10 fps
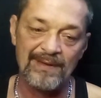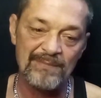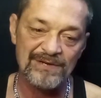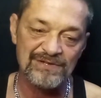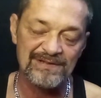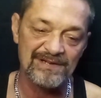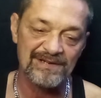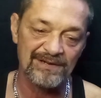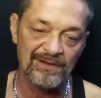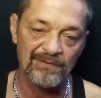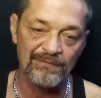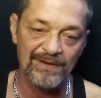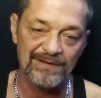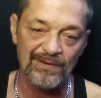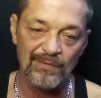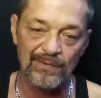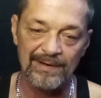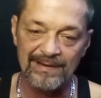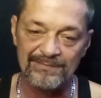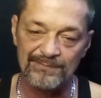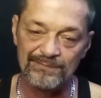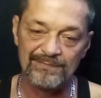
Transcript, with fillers: I mentioned this in another video when I